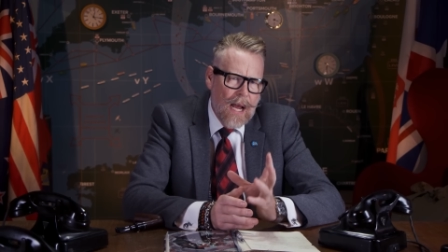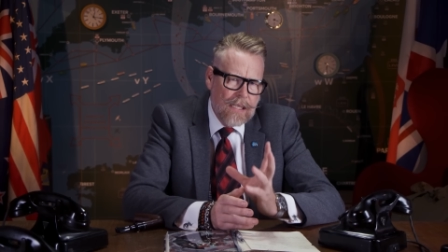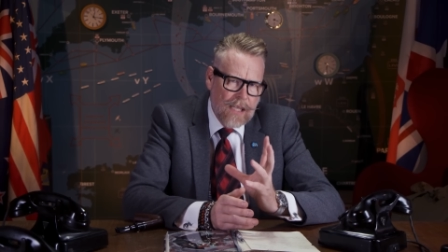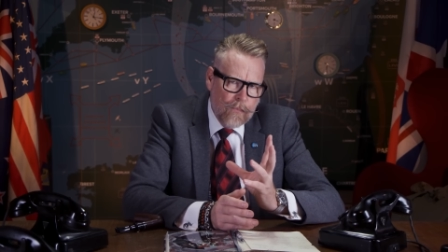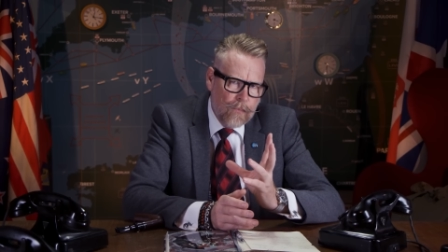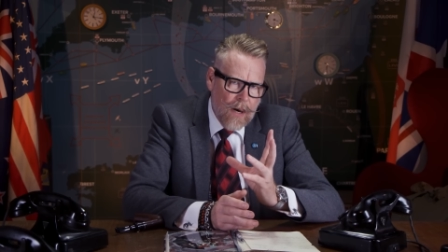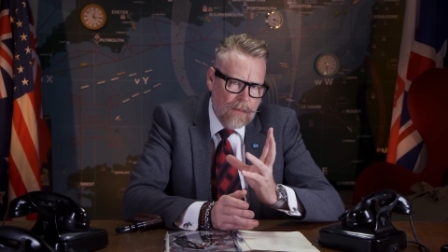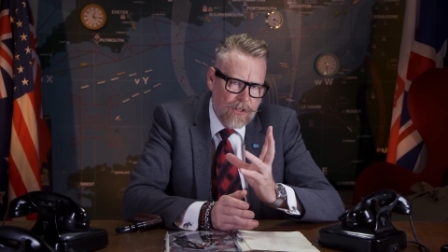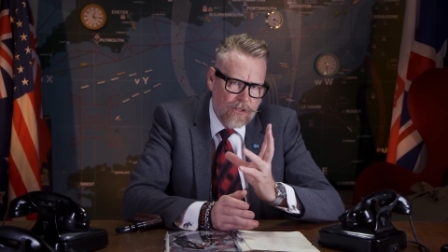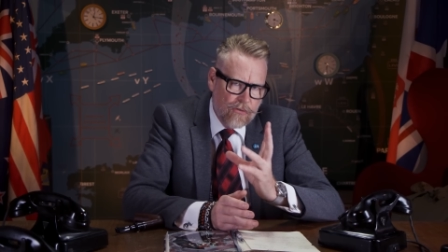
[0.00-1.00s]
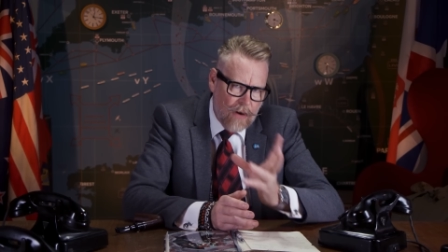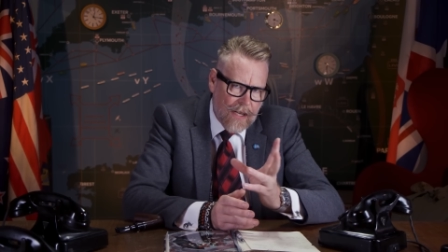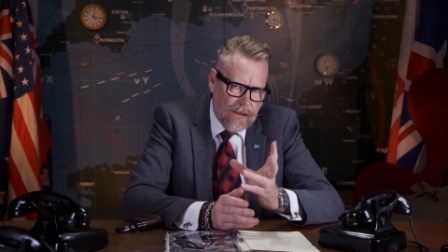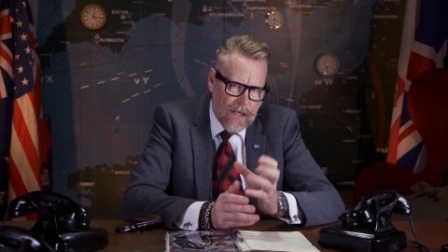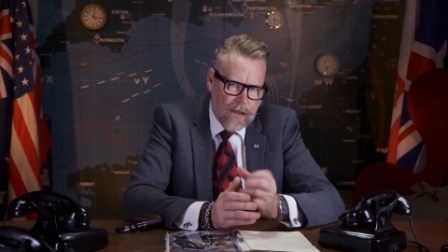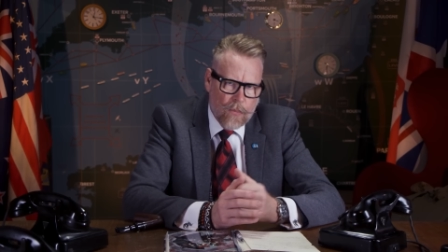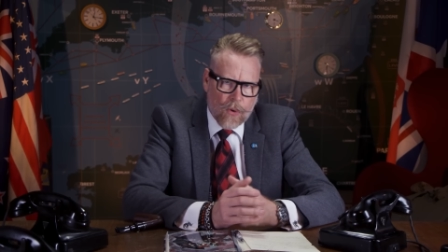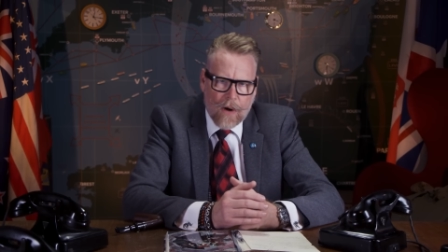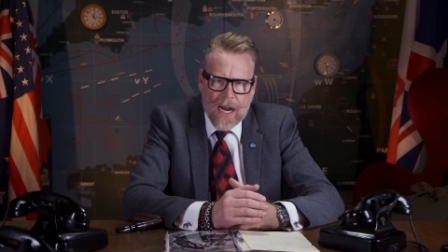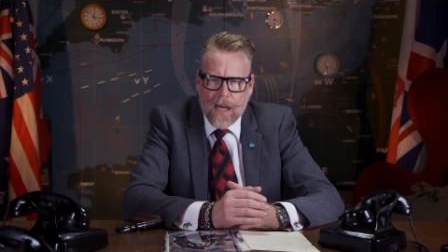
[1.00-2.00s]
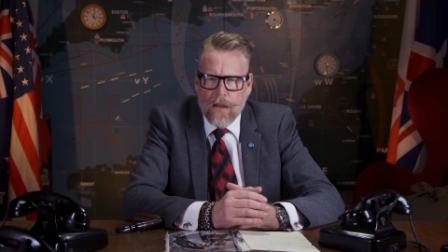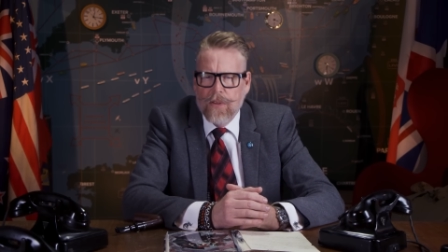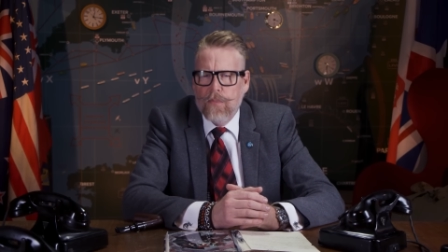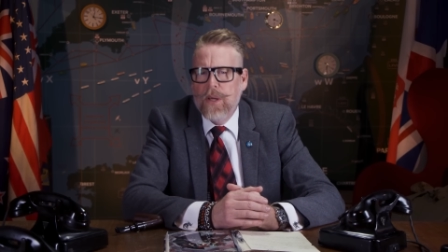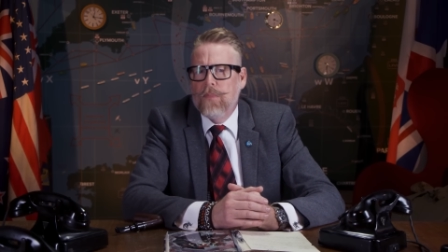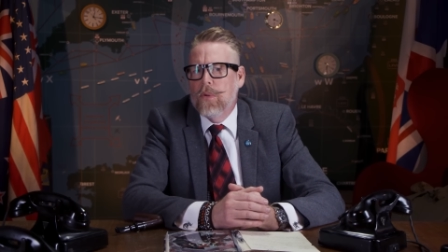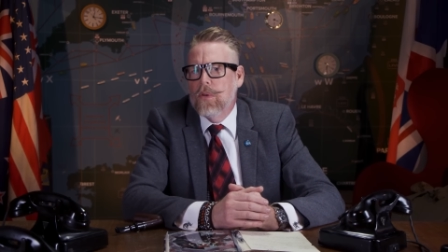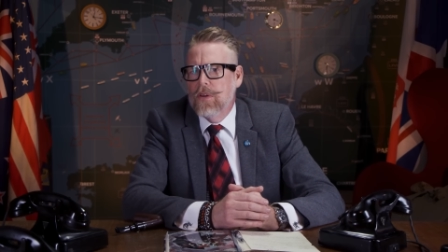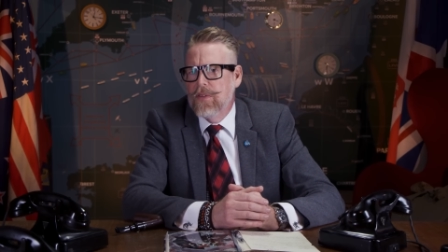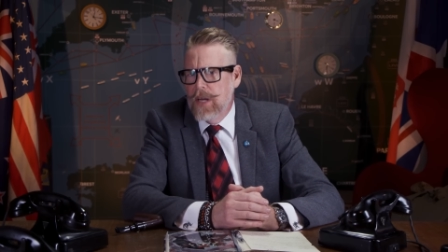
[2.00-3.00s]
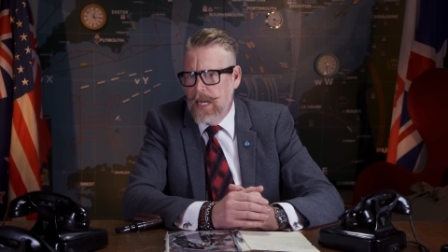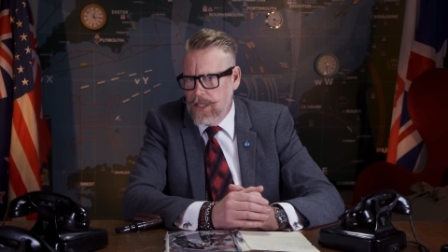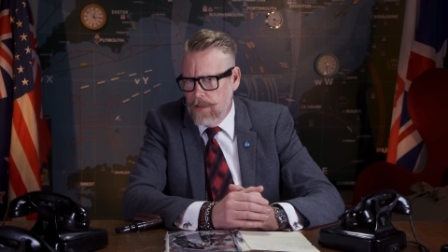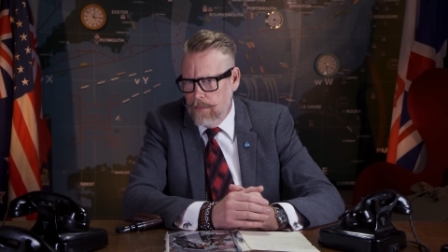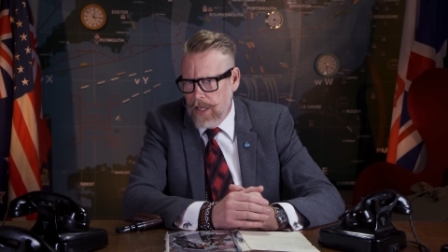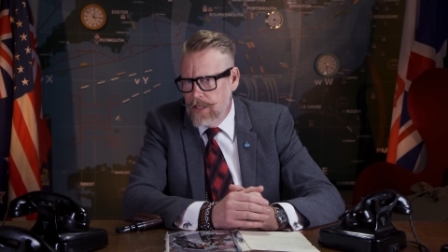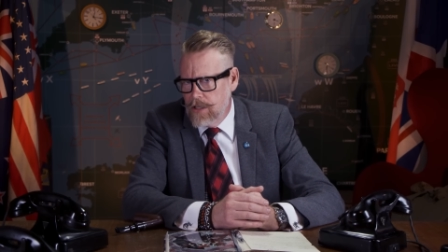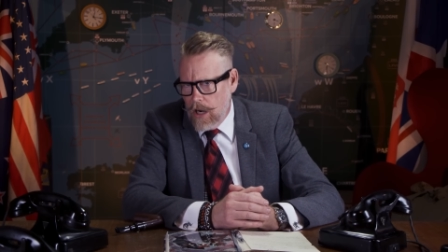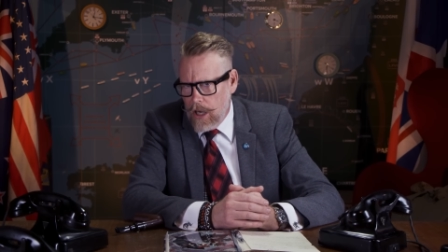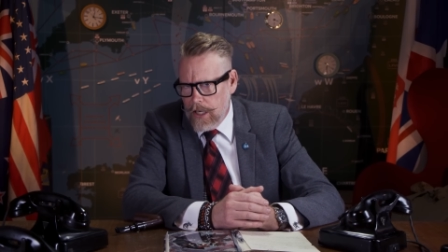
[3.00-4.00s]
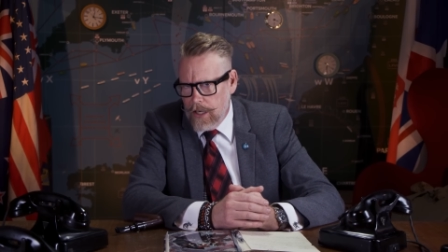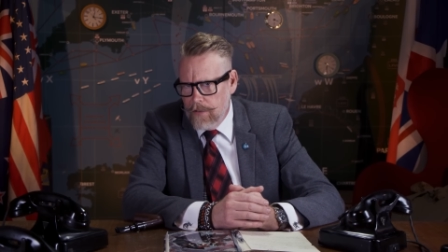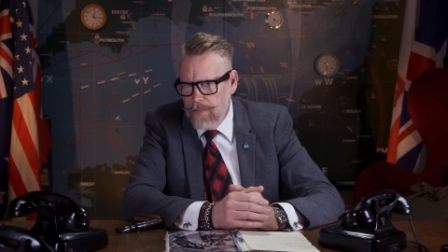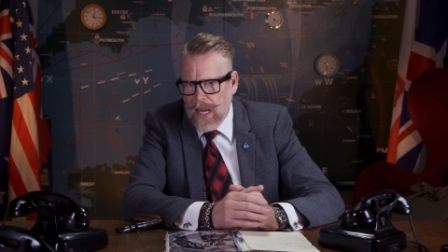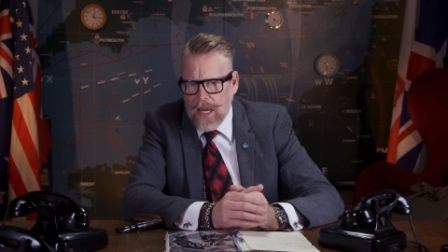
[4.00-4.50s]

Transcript: except perhaps strengthening the morale of the people in the nation being targeted.